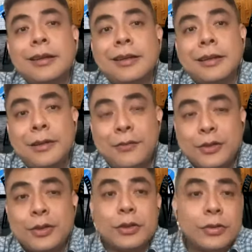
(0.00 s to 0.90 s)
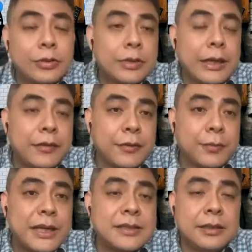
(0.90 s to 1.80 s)
If you go and if you
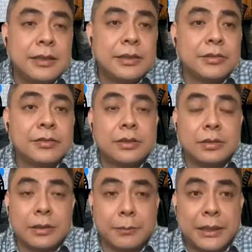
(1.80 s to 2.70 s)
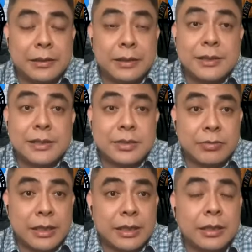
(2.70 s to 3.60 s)
pass a lead over to the partner, this is
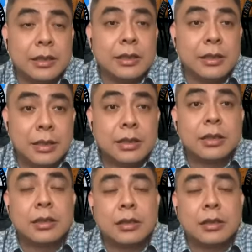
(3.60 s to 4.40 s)
where a lot of